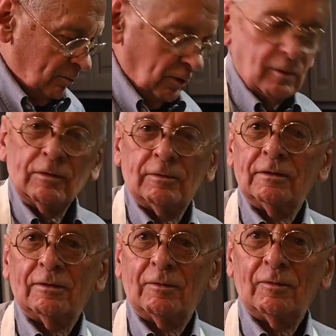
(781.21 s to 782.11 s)
we'll
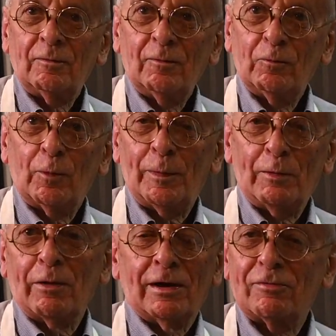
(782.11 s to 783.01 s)
be
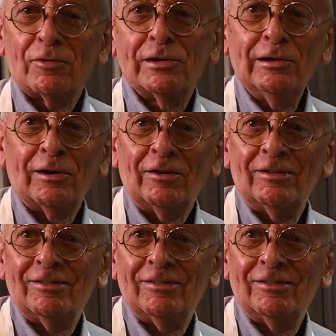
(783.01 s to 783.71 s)
ready for dinner.